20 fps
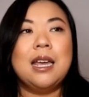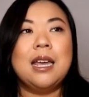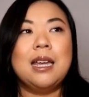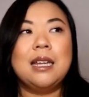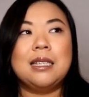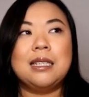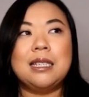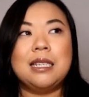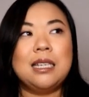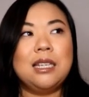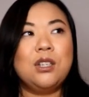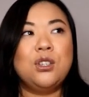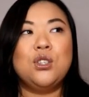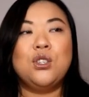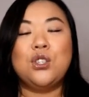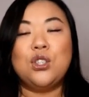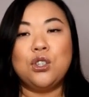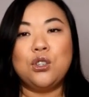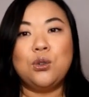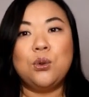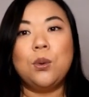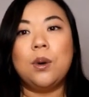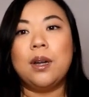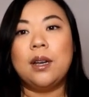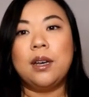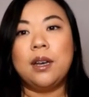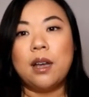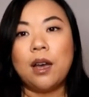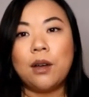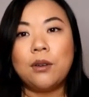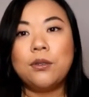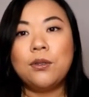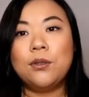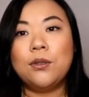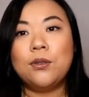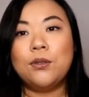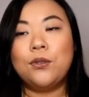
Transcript: It didn't do enough